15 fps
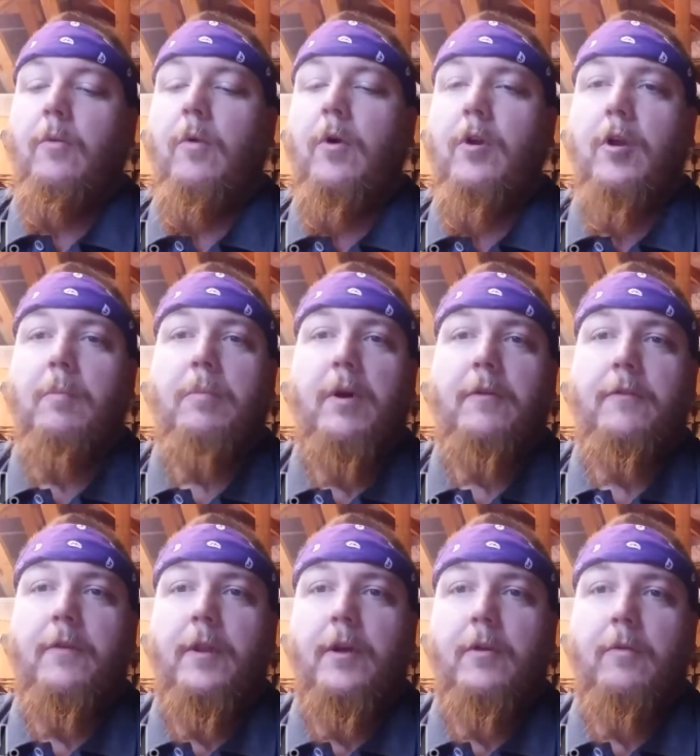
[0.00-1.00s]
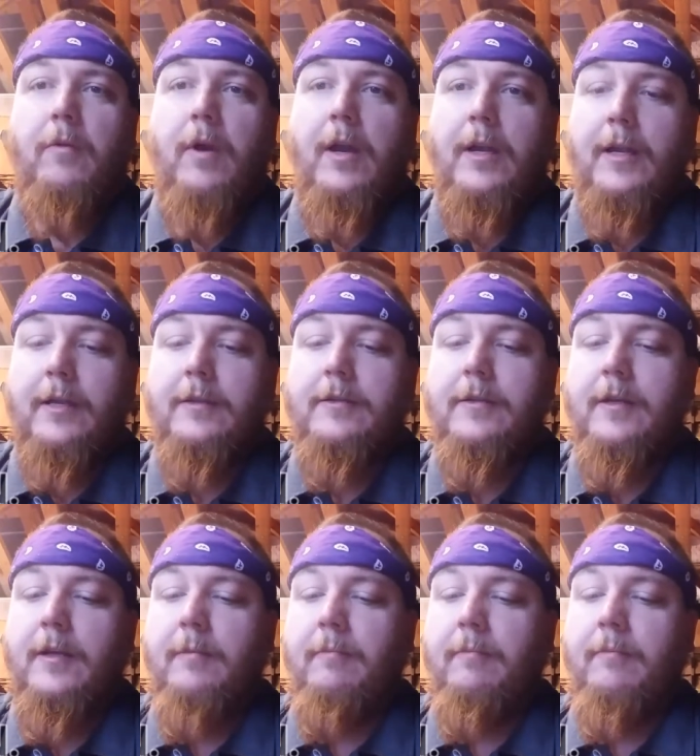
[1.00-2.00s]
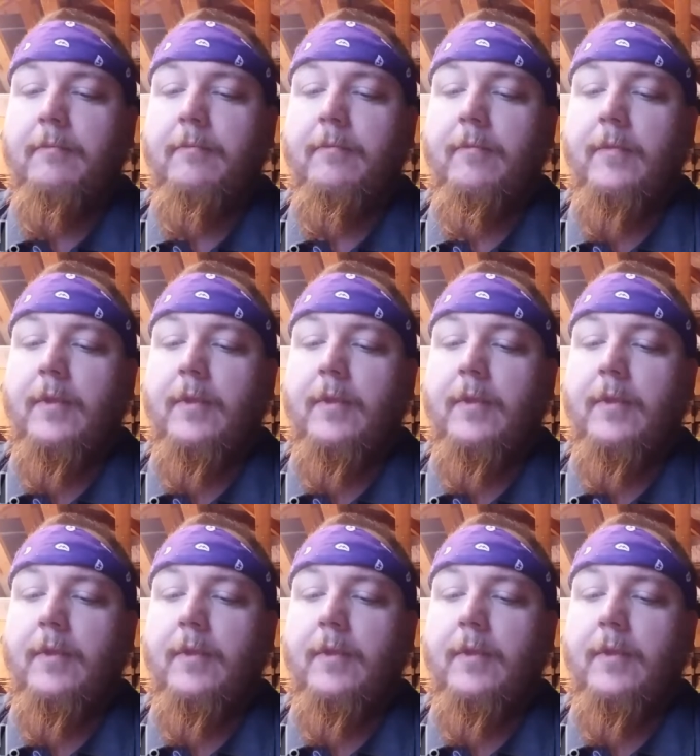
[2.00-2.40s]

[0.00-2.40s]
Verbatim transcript: water buffalo riding team.